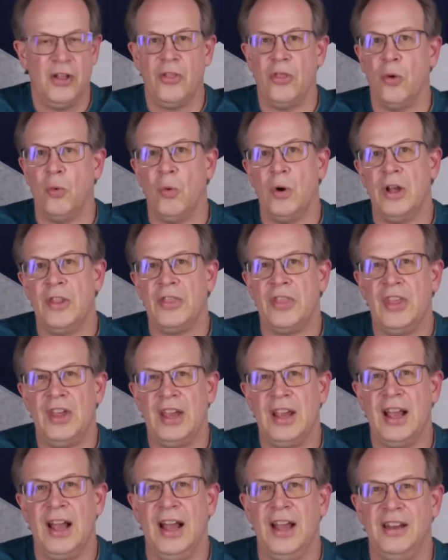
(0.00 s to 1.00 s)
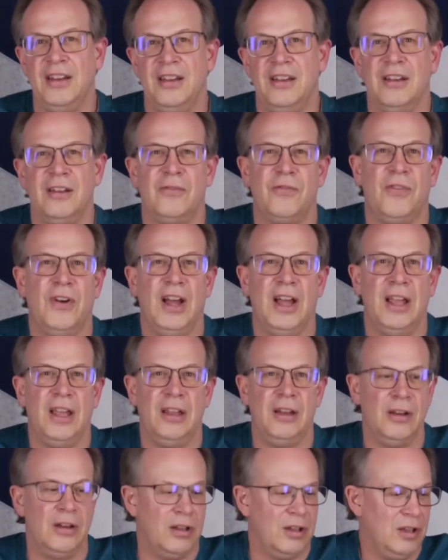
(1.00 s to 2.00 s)
The one thing I did
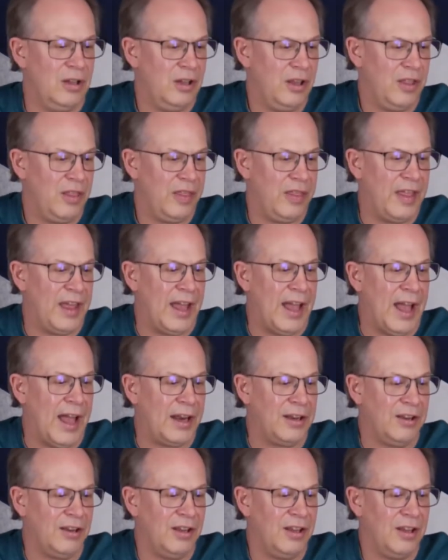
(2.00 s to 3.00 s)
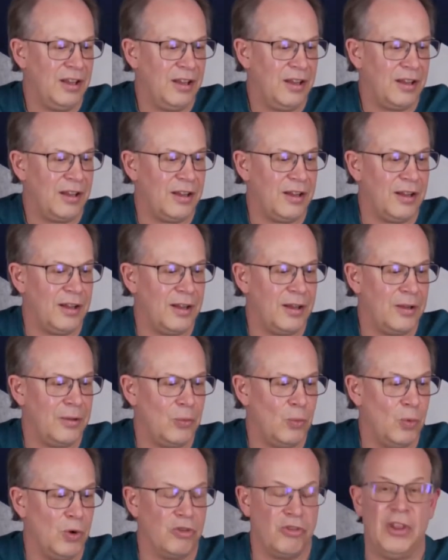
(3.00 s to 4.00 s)
find that
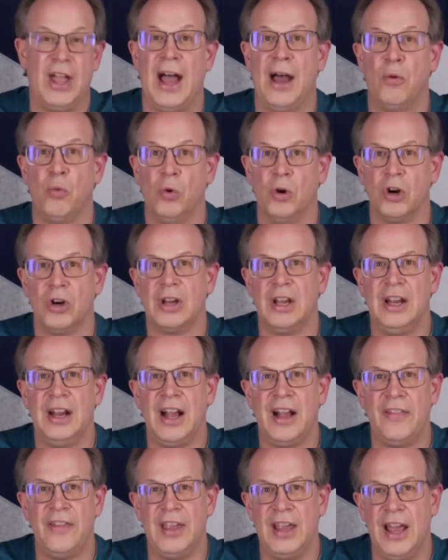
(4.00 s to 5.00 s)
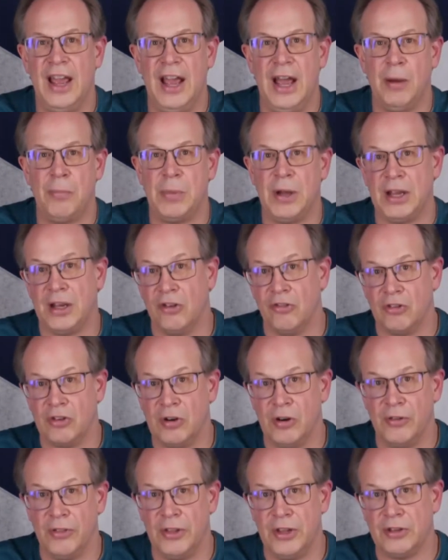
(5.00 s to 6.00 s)
was not working on the app, I
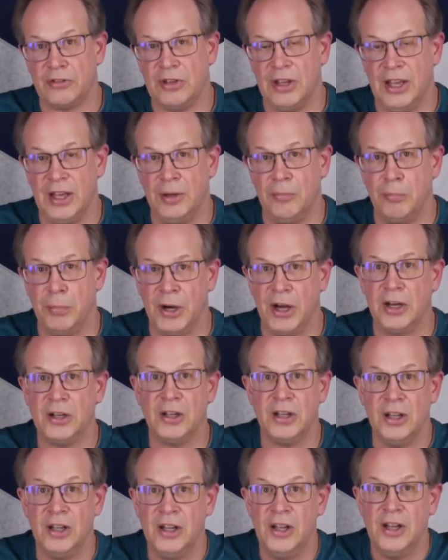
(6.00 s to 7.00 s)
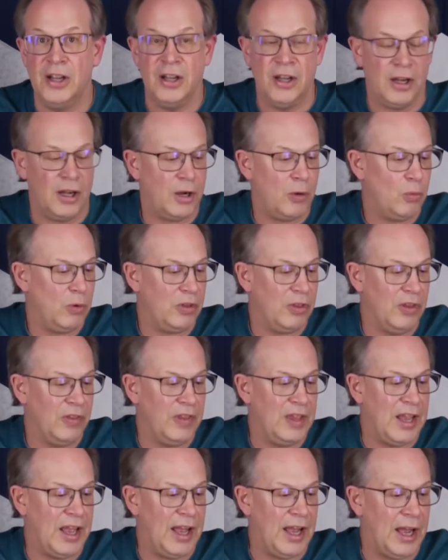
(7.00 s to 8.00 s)
consider this a bug within
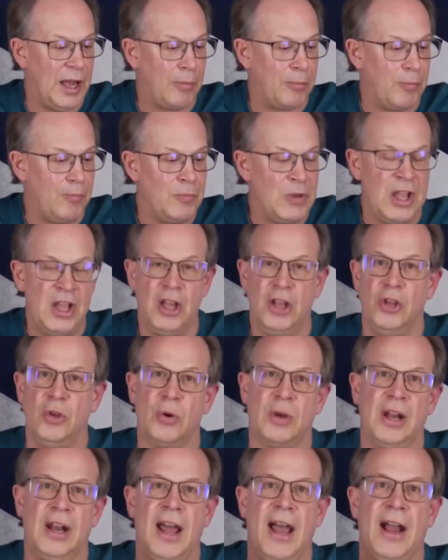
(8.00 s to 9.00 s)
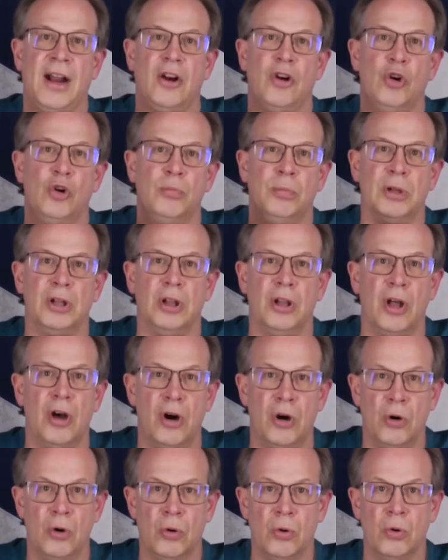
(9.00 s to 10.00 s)
the app, you cannot go
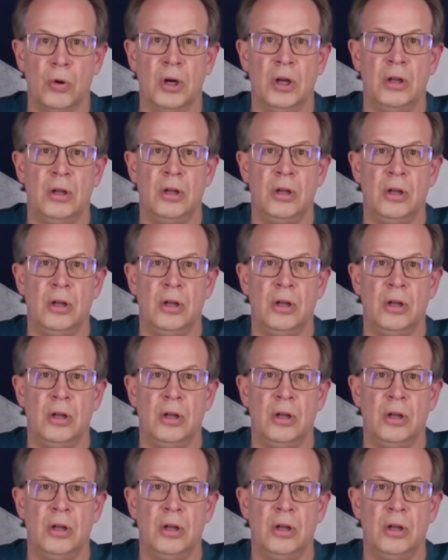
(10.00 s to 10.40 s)
below